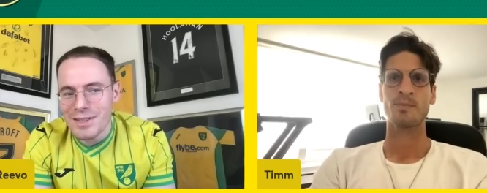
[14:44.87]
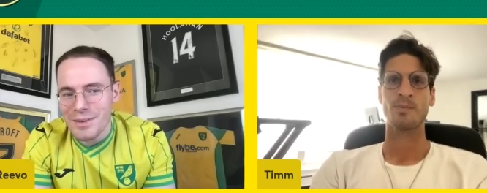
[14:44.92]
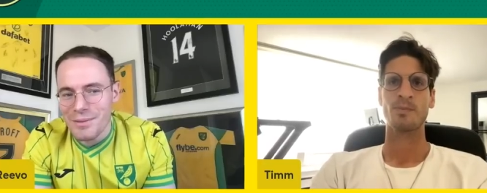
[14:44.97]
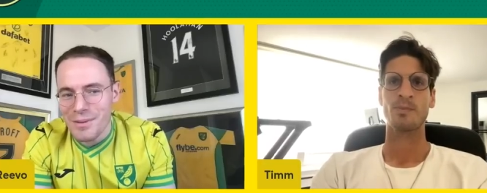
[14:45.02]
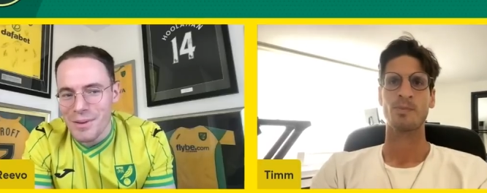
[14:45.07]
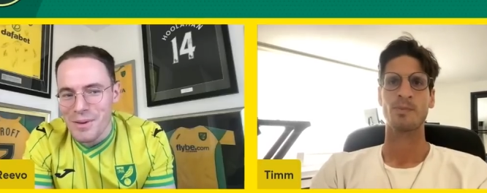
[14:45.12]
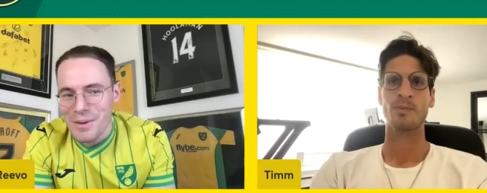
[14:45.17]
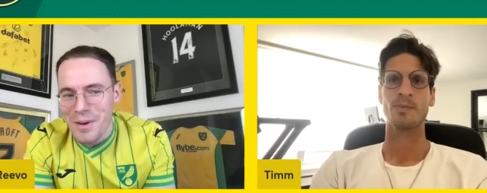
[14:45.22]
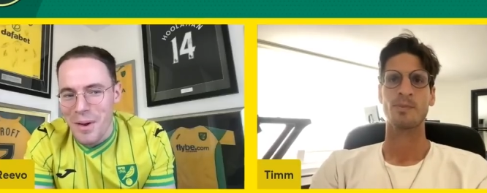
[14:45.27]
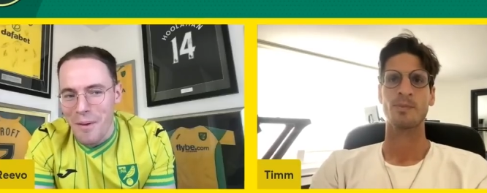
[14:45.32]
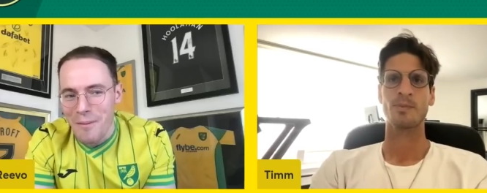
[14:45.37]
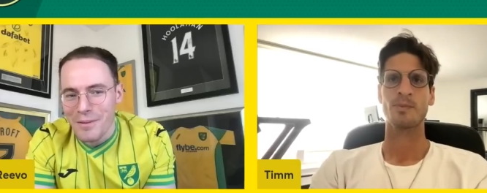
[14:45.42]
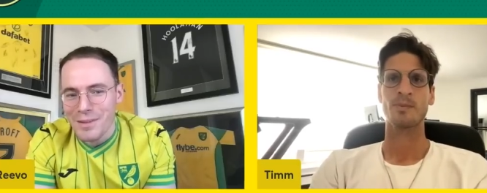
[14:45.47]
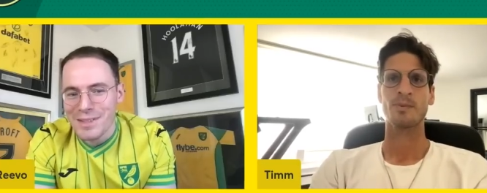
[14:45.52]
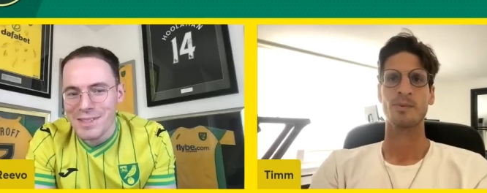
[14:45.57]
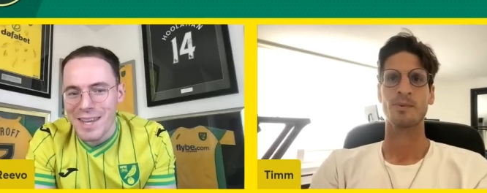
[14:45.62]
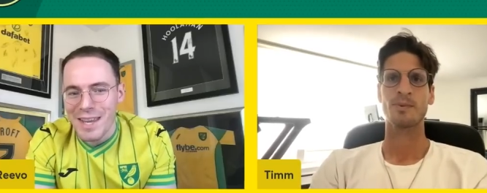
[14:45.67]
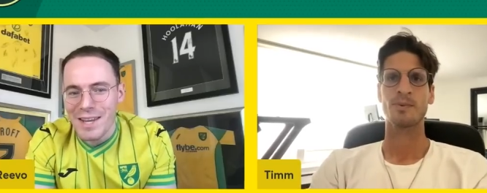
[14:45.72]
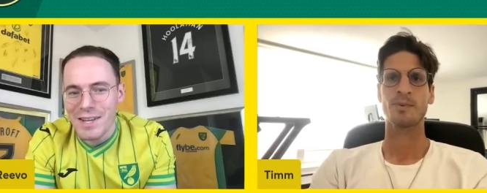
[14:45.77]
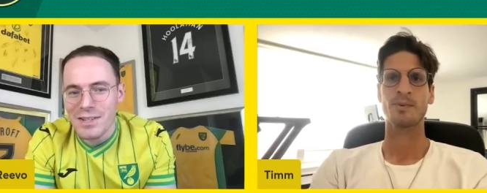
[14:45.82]
Speaker 1: a few
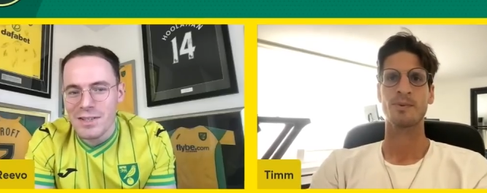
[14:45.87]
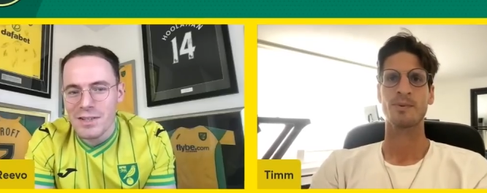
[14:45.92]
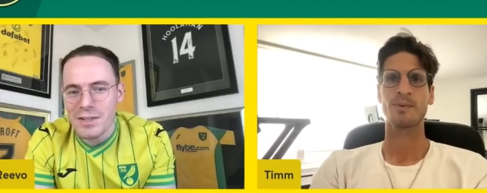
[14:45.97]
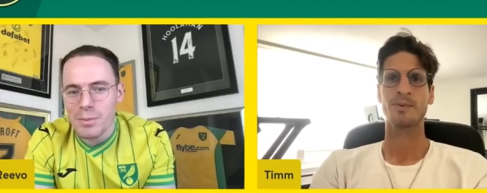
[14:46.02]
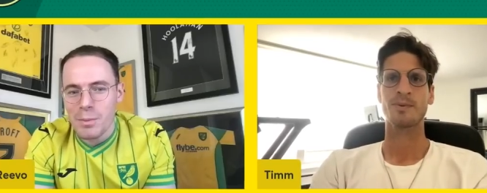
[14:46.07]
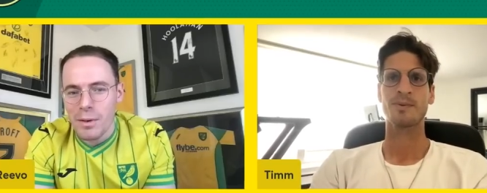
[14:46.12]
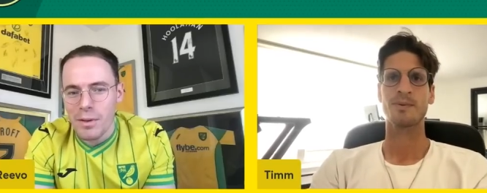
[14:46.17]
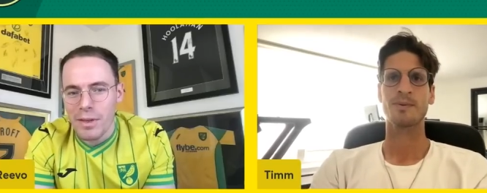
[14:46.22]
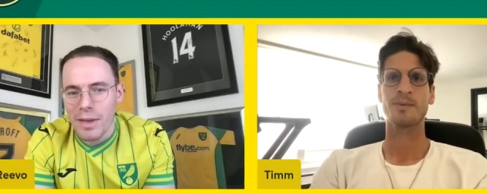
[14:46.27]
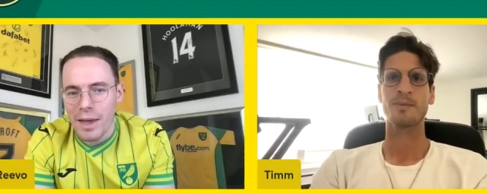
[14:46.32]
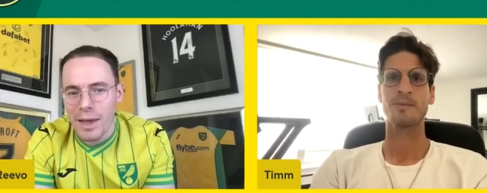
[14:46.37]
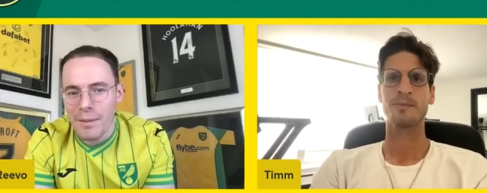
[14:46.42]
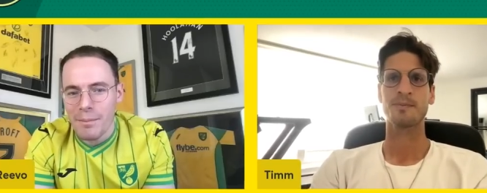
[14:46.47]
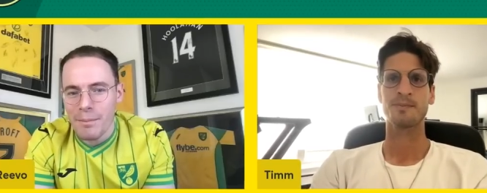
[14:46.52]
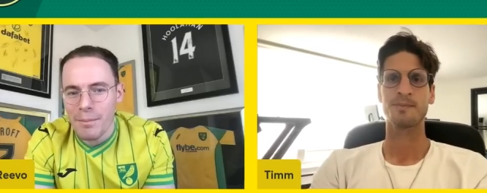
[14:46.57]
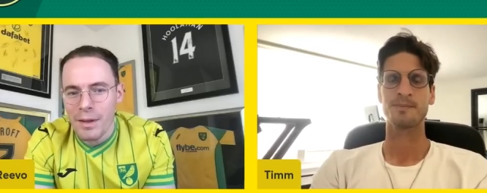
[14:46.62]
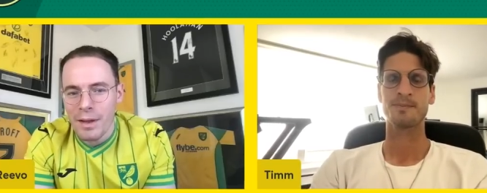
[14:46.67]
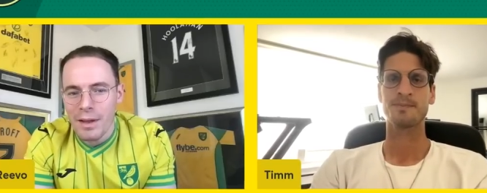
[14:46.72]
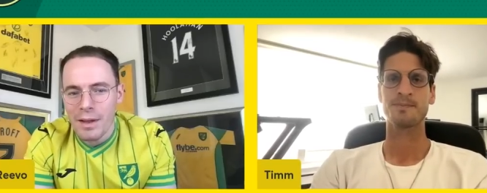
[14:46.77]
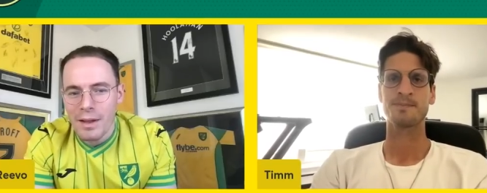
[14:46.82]
conversations with
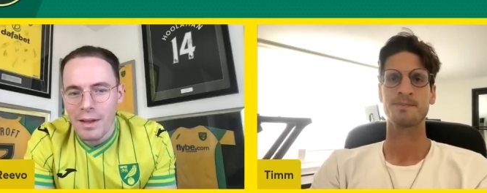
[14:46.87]
him.